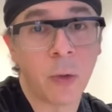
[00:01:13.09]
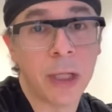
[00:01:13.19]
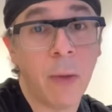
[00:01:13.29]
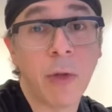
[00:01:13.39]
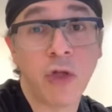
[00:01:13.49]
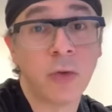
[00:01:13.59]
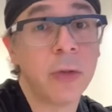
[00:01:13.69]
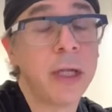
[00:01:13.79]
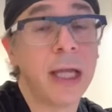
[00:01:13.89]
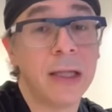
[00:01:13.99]
which is really
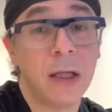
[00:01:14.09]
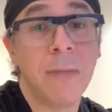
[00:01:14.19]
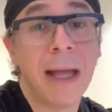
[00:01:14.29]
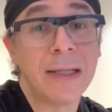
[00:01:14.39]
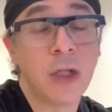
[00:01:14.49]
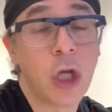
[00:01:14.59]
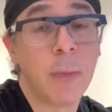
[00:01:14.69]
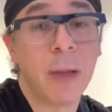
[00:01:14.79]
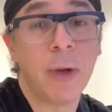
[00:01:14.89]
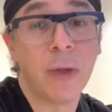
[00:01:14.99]
an amazing job, probably one
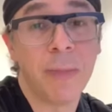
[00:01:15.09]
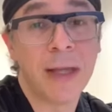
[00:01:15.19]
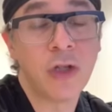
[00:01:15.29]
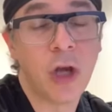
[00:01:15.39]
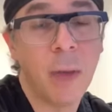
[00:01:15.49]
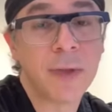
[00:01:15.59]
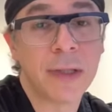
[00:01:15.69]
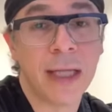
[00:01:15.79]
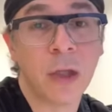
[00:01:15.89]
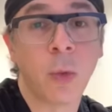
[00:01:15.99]
of the best jobs in the
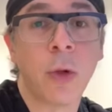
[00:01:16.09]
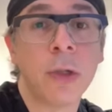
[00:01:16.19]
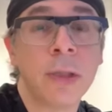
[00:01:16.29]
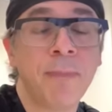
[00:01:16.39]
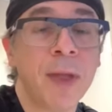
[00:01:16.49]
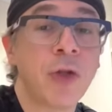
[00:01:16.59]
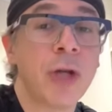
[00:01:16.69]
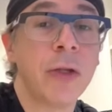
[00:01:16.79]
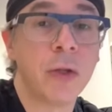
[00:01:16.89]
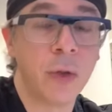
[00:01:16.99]
world in trying to
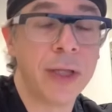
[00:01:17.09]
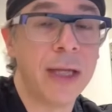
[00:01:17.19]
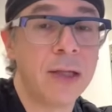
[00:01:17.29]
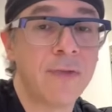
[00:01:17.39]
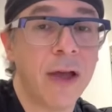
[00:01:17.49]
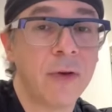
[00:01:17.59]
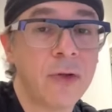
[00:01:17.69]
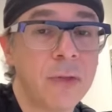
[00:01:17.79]
contain this virus.